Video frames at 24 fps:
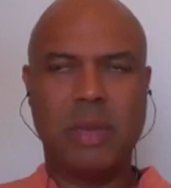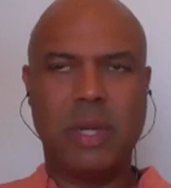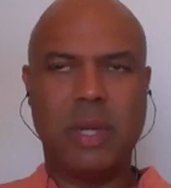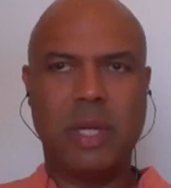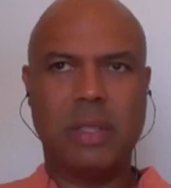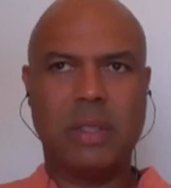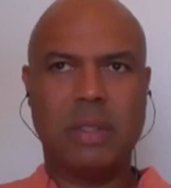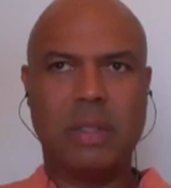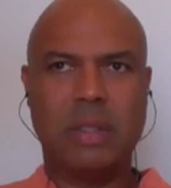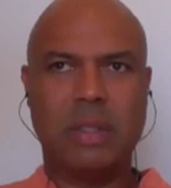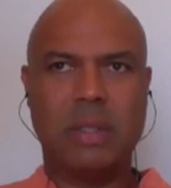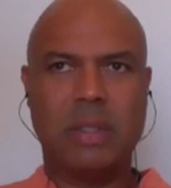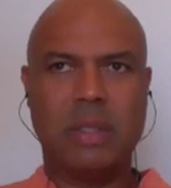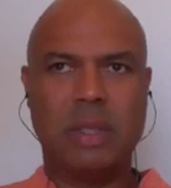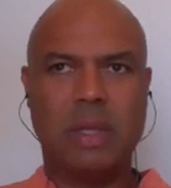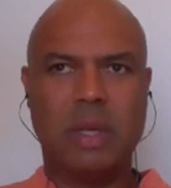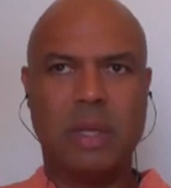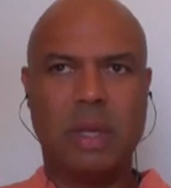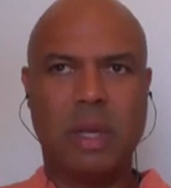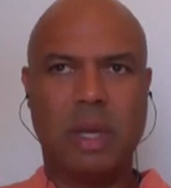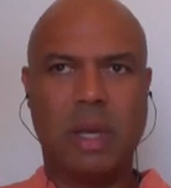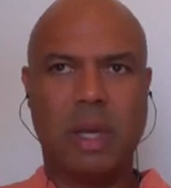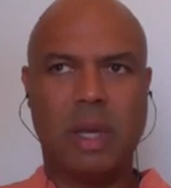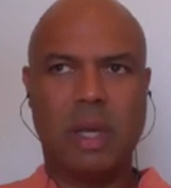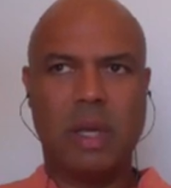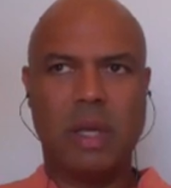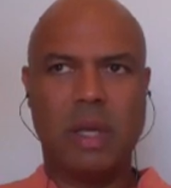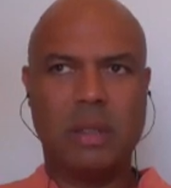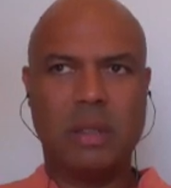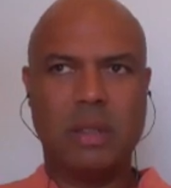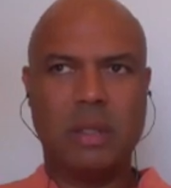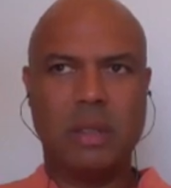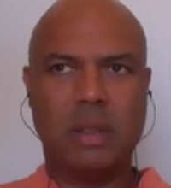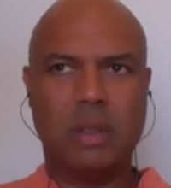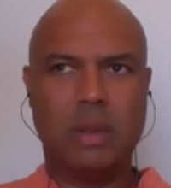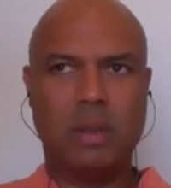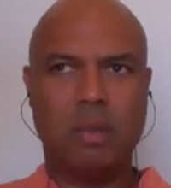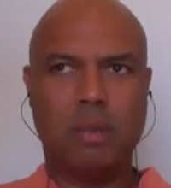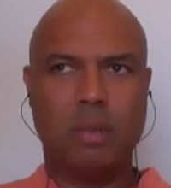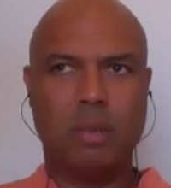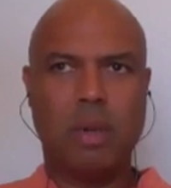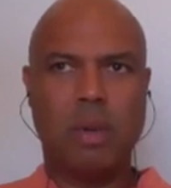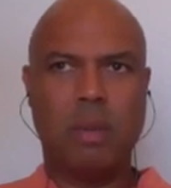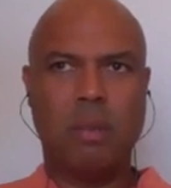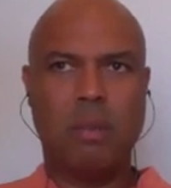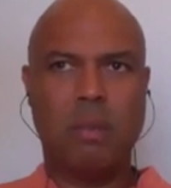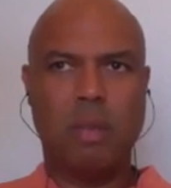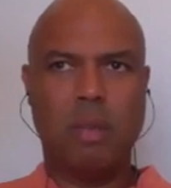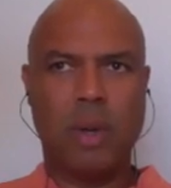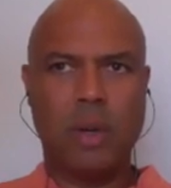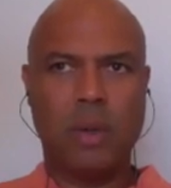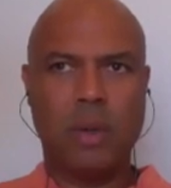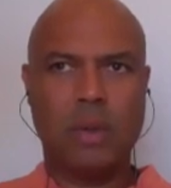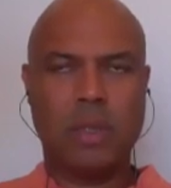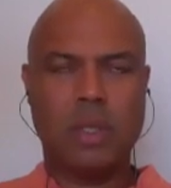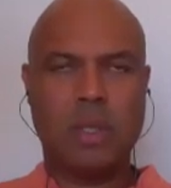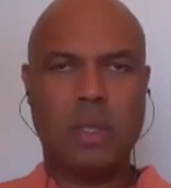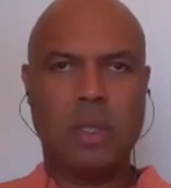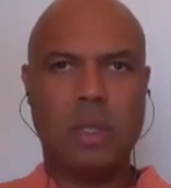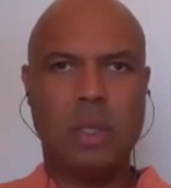but to promote